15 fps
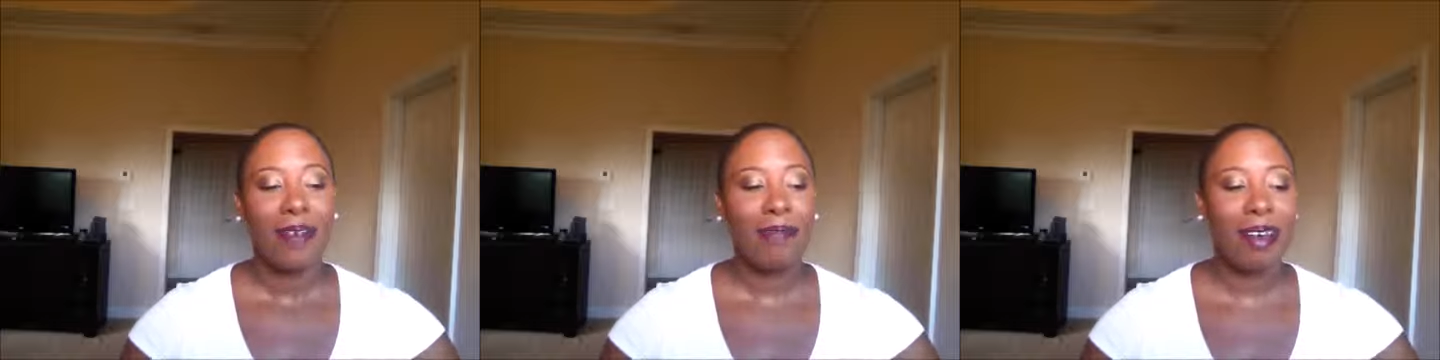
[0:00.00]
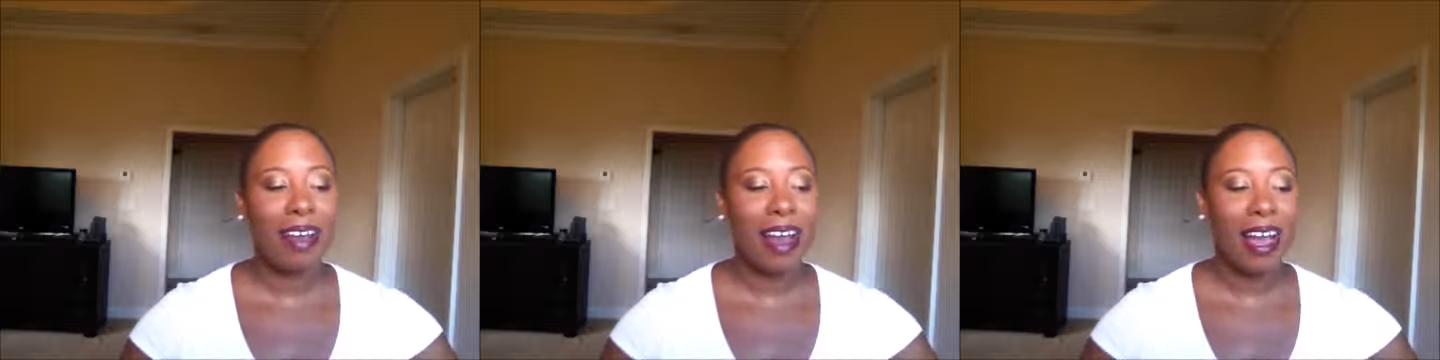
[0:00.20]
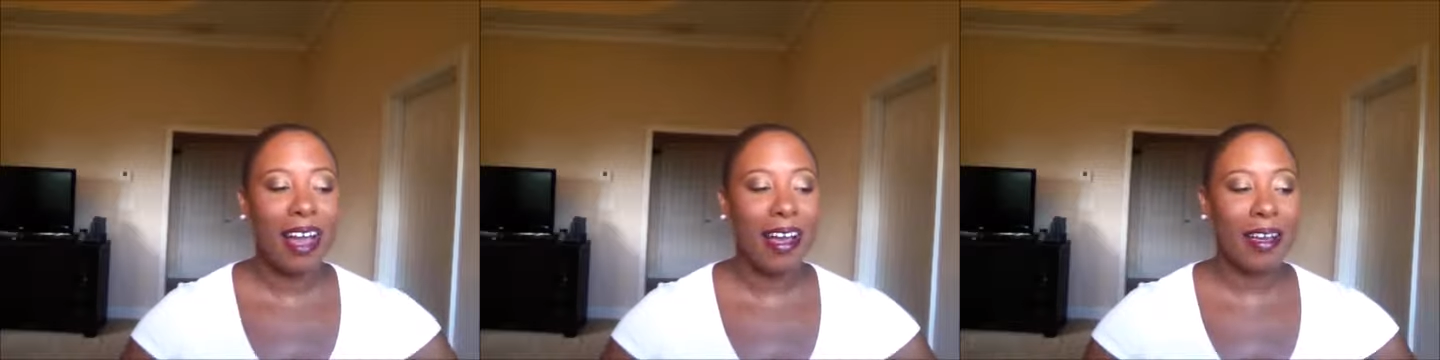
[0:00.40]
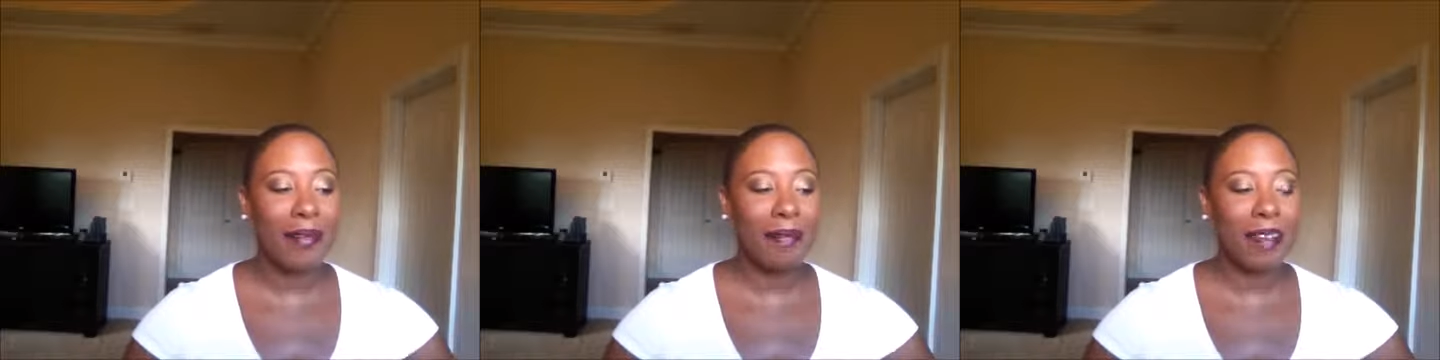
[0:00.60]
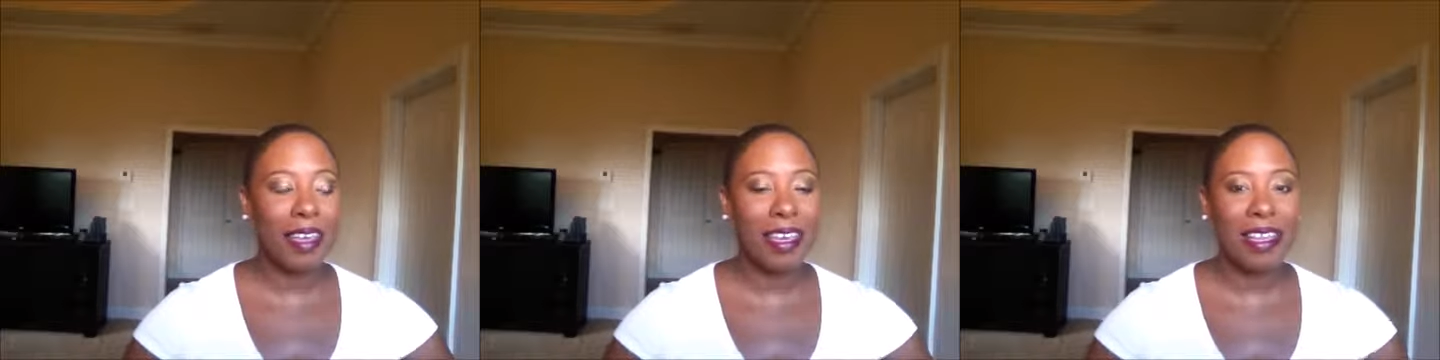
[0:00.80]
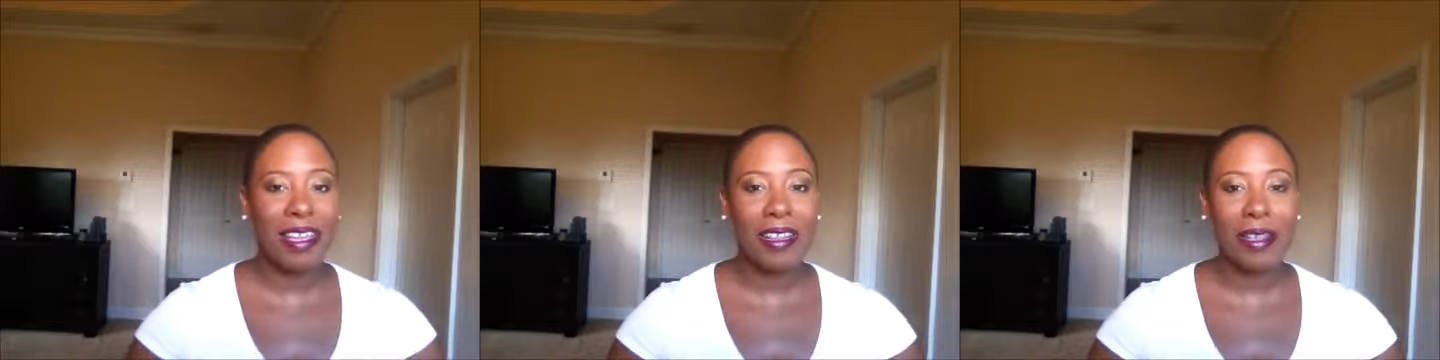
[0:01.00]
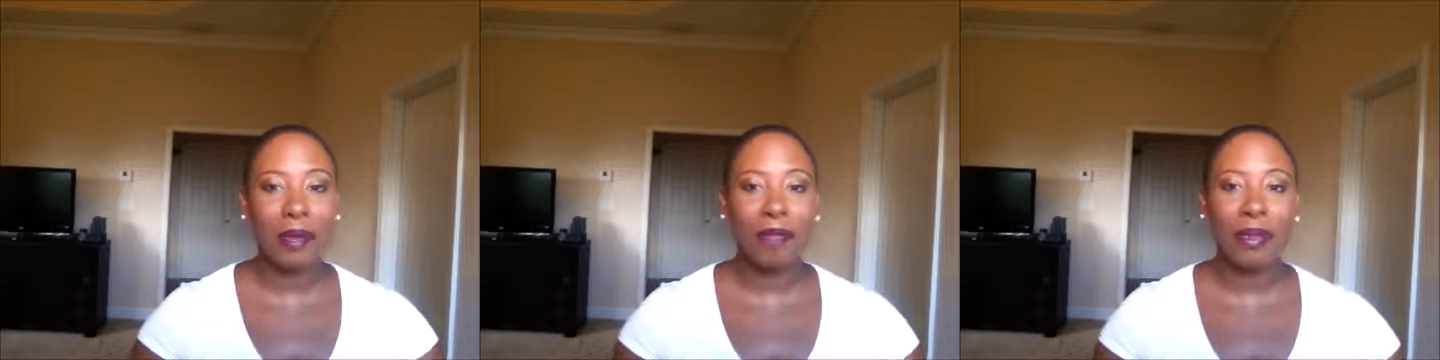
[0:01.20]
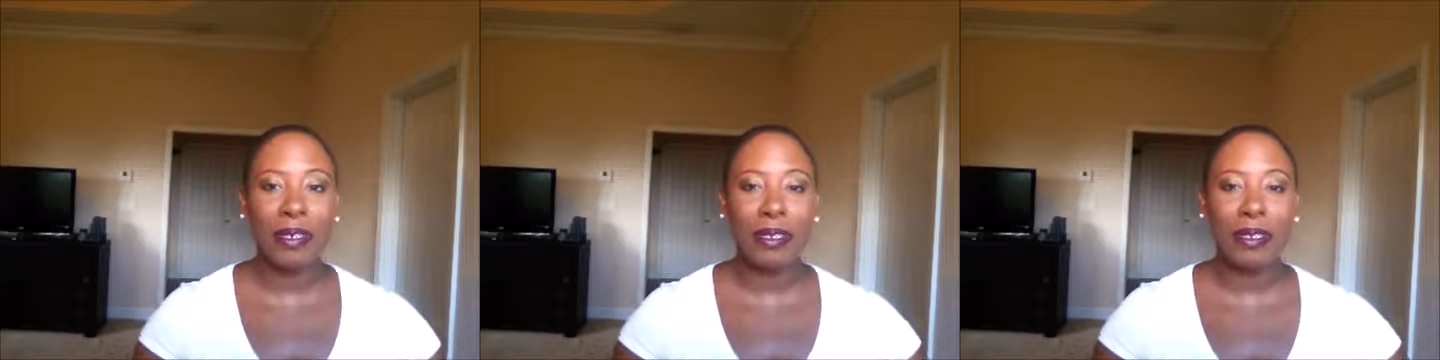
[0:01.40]
But I'm in
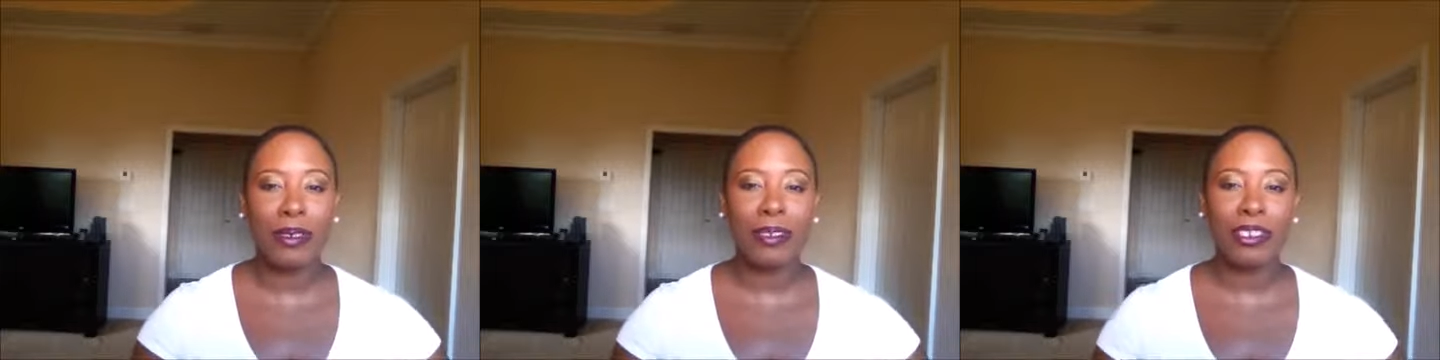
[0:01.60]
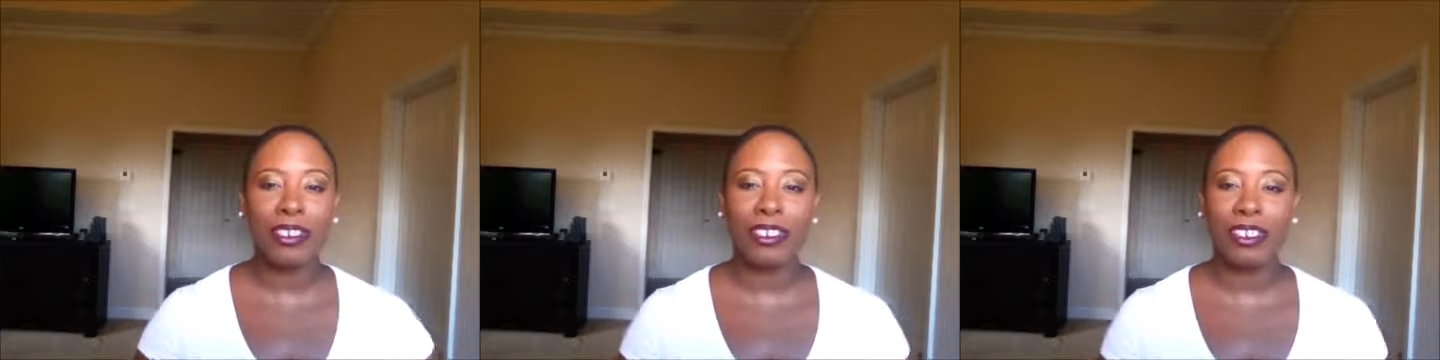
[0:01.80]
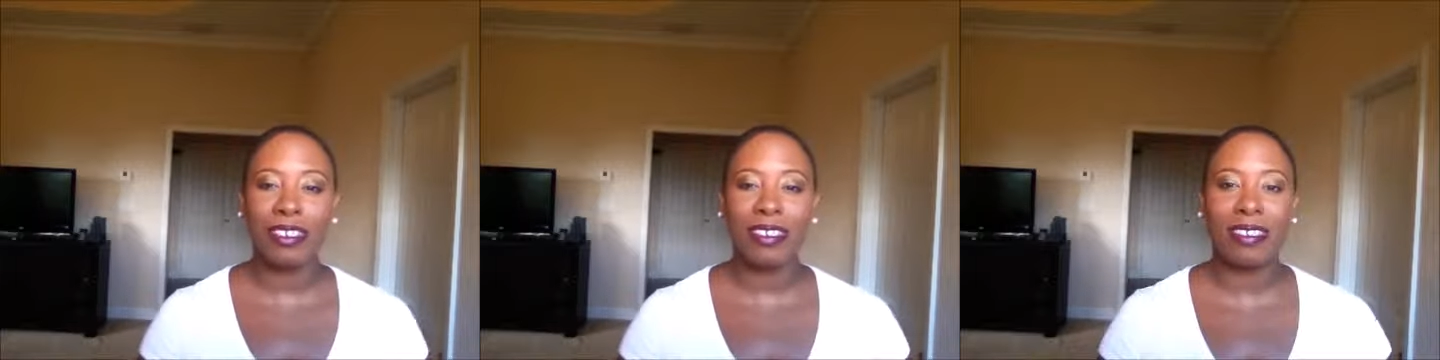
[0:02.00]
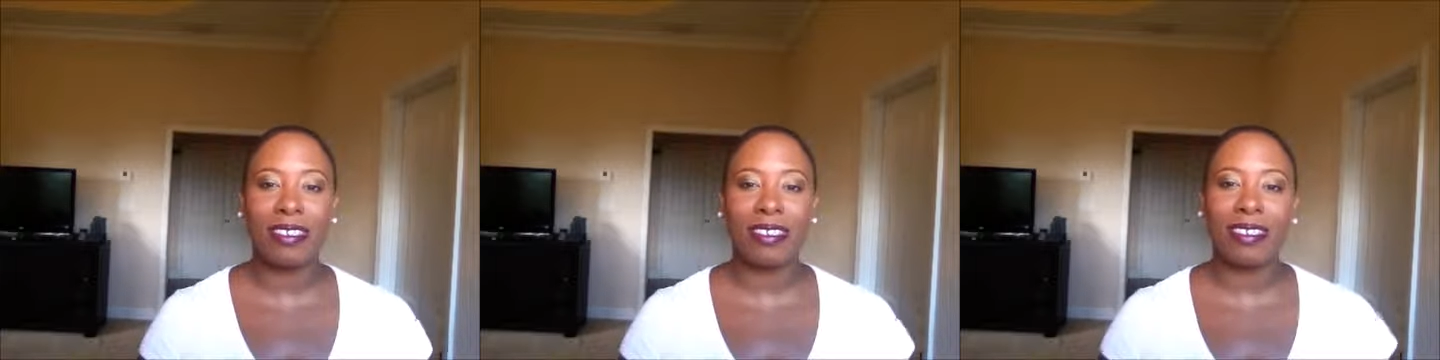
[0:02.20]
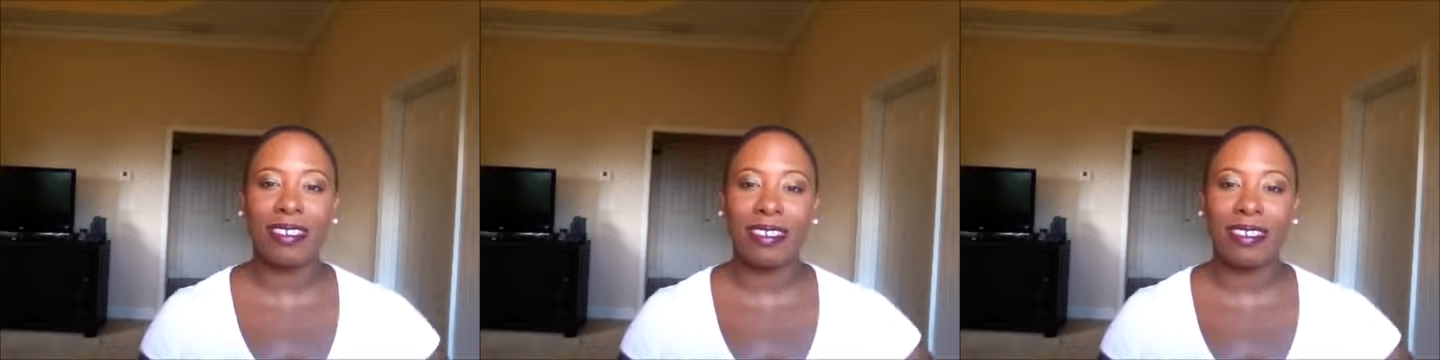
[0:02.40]
the mood to just